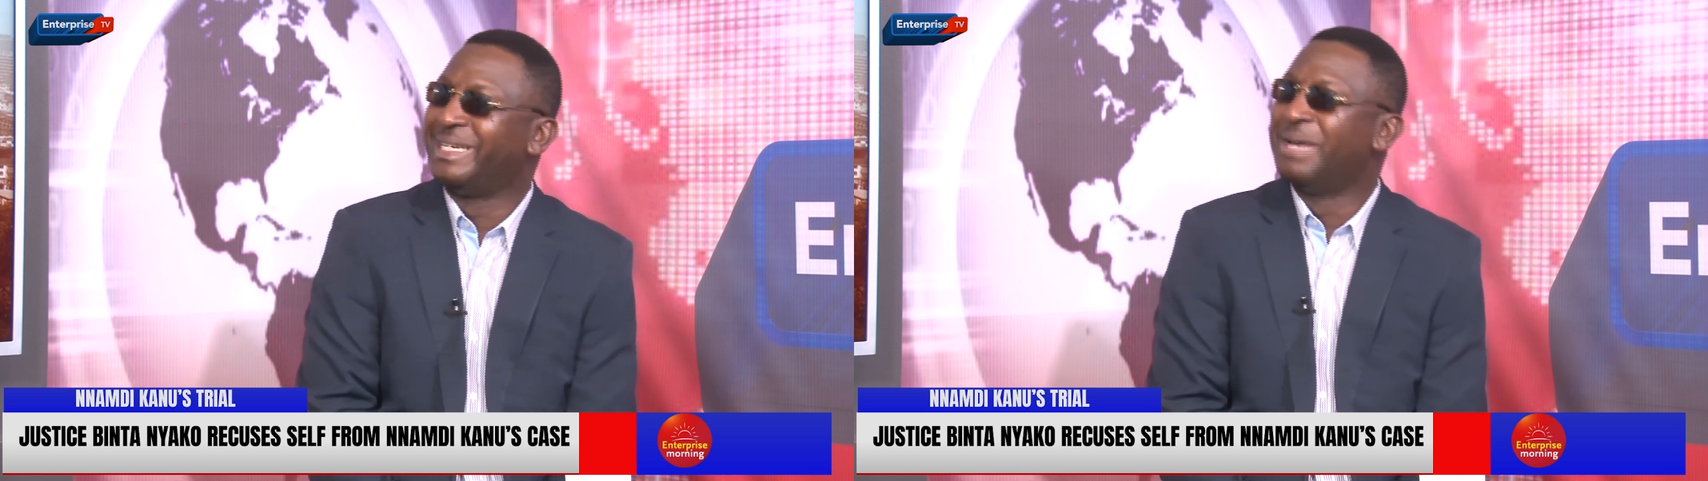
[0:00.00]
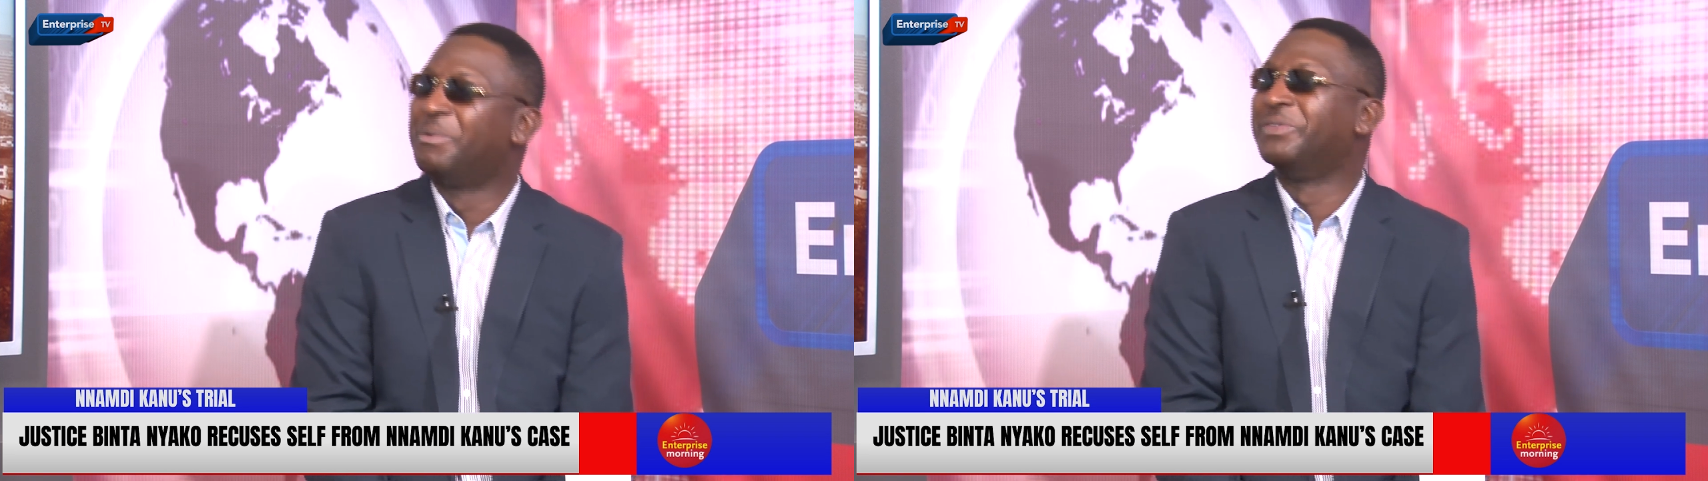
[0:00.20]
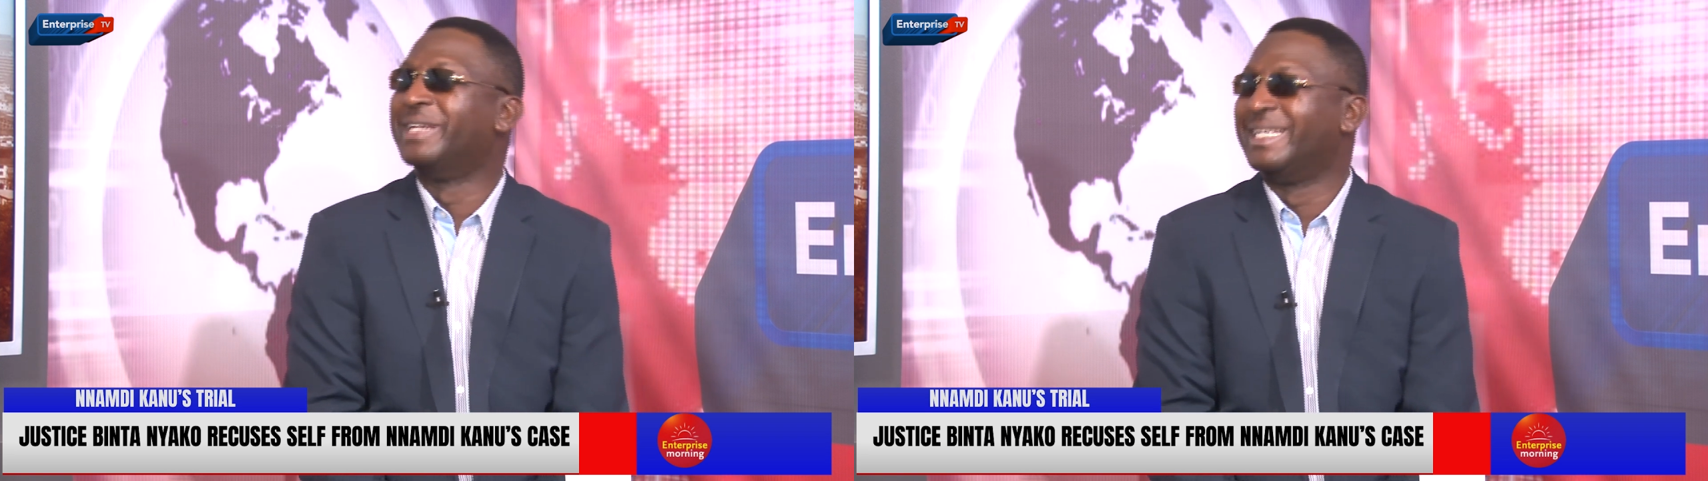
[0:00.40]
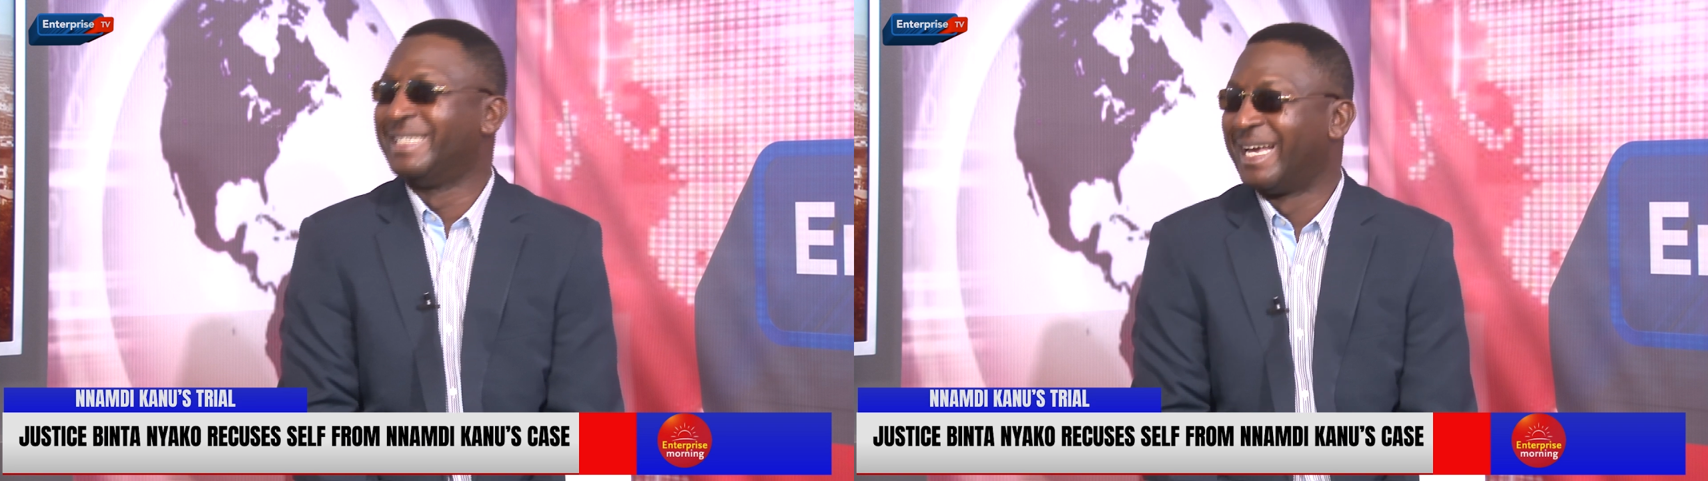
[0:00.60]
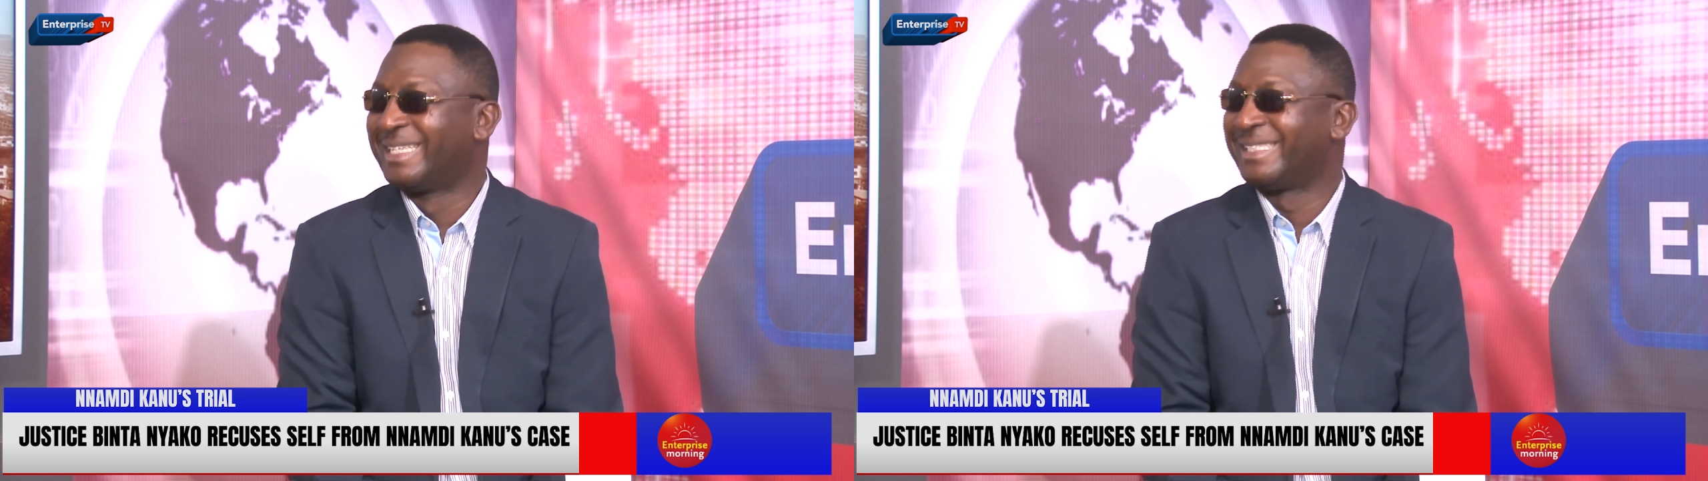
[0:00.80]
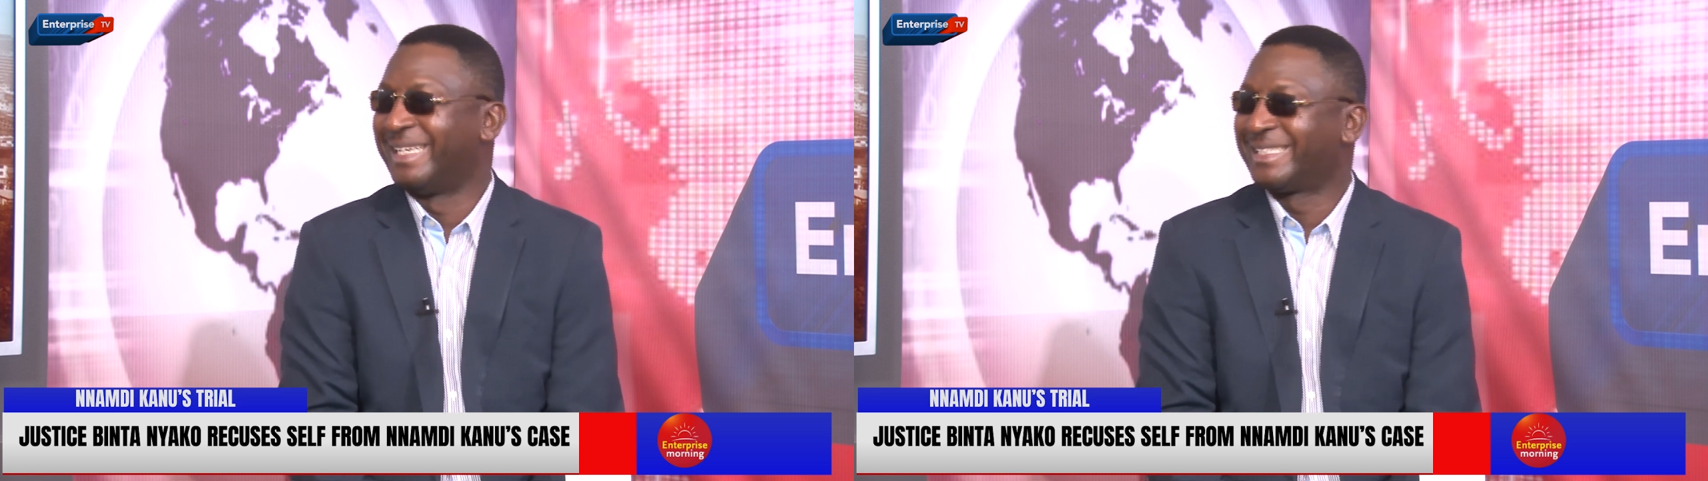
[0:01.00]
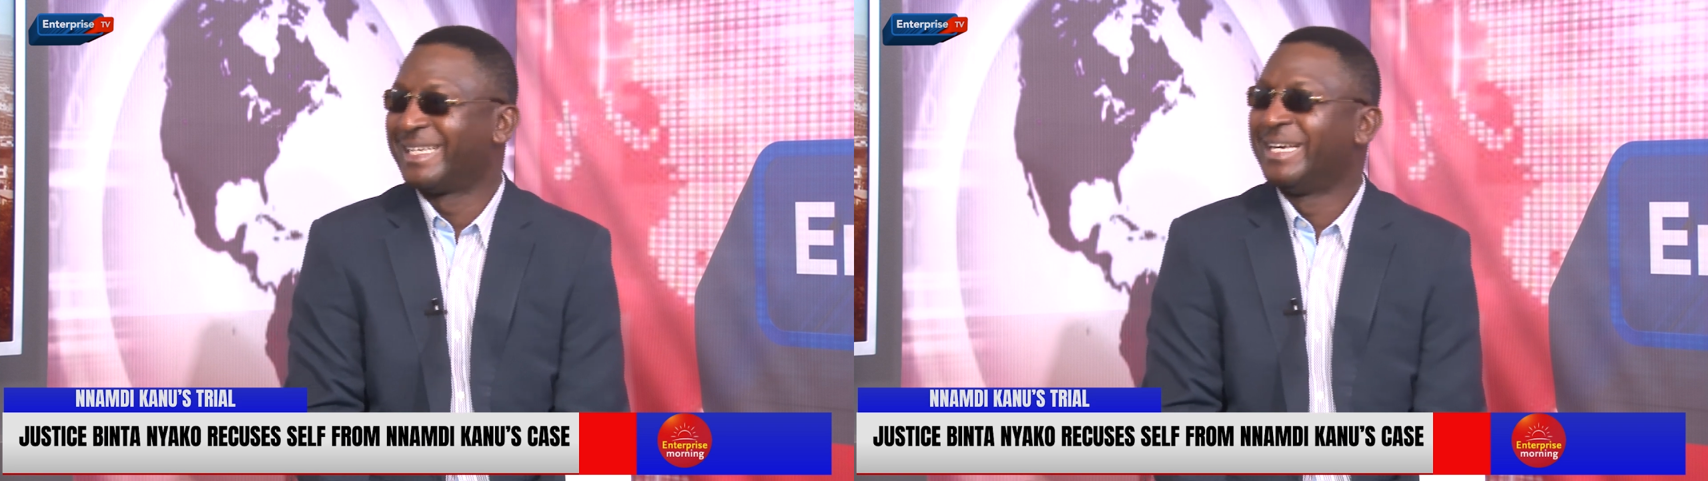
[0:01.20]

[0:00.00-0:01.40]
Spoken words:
name of the Nigerian state,